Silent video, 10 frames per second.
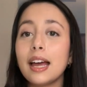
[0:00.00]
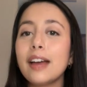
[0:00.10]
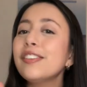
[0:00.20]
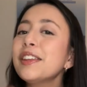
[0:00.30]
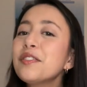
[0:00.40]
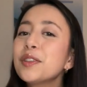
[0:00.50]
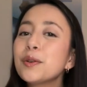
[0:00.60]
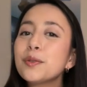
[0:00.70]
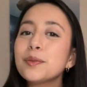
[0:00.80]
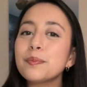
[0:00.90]
I feel like
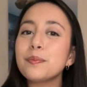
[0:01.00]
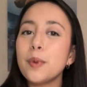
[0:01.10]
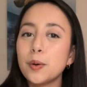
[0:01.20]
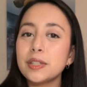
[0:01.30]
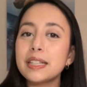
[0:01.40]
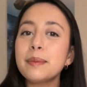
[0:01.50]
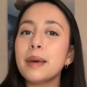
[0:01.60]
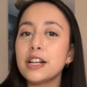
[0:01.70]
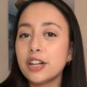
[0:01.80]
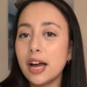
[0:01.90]
they're mostly
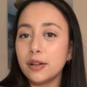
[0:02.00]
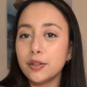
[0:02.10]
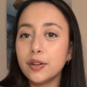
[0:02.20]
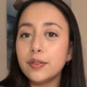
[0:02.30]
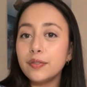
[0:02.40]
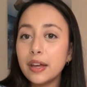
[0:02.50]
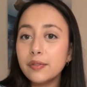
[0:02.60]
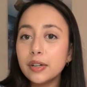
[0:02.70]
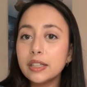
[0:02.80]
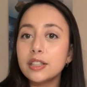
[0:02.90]
my childhood
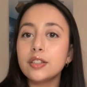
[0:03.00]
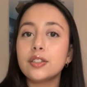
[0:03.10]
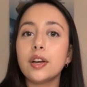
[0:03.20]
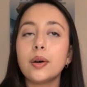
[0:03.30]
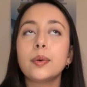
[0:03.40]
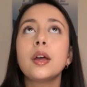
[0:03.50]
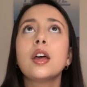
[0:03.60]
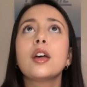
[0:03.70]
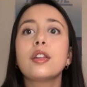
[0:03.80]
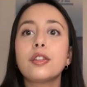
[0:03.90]
favorites. So
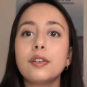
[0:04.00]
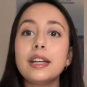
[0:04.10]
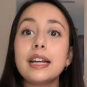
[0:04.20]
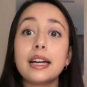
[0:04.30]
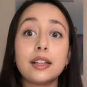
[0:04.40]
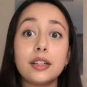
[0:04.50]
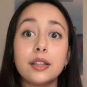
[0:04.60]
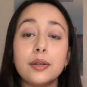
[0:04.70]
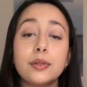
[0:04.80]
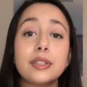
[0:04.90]
39
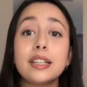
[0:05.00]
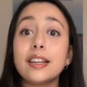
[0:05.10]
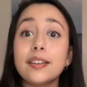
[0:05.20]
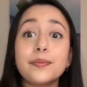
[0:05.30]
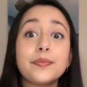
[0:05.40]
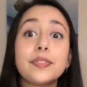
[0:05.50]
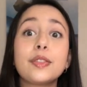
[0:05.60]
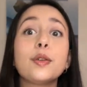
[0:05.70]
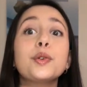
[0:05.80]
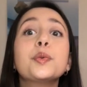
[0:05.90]
Clues,
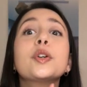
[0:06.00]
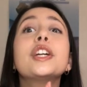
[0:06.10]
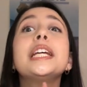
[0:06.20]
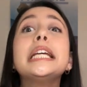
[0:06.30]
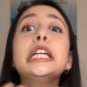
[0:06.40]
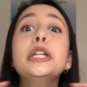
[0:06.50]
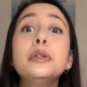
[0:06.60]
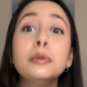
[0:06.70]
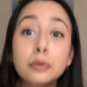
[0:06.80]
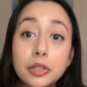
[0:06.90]
those were
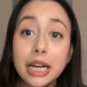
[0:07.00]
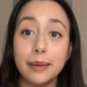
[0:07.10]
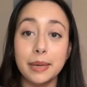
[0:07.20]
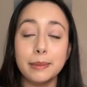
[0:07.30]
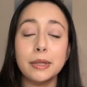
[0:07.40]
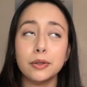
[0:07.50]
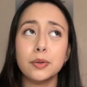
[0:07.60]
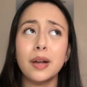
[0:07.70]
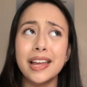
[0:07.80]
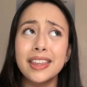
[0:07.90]
huge at my middle
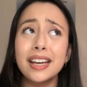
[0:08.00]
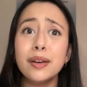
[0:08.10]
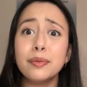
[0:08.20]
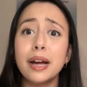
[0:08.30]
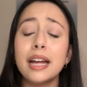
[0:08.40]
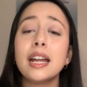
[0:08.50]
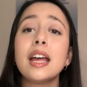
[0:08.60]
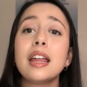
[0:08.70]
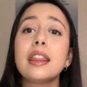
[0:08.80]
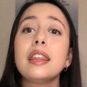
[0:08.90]
school. I think I read
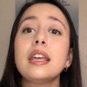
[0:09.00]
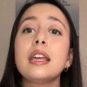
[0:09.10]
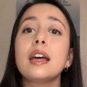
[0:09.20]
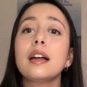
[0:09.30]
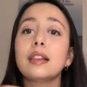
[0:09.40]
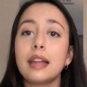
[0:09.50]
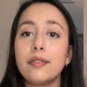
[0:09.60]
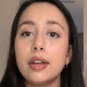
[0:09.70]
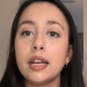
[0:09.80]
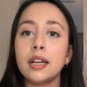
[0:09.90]
the
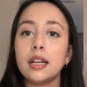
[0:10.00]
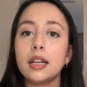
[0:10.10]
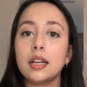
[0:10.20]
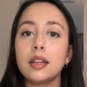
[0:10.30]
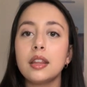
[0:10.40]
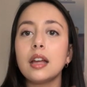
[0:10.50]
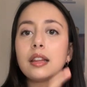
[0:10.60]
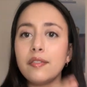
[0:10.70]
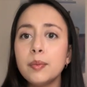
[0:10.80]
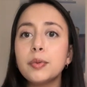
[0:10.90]
11
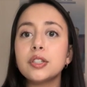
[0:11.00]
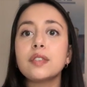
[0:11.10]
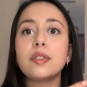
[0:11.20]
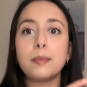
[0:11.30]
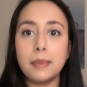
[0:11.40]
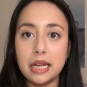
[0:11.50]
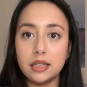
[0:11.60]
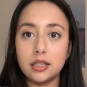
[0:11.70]
books of the main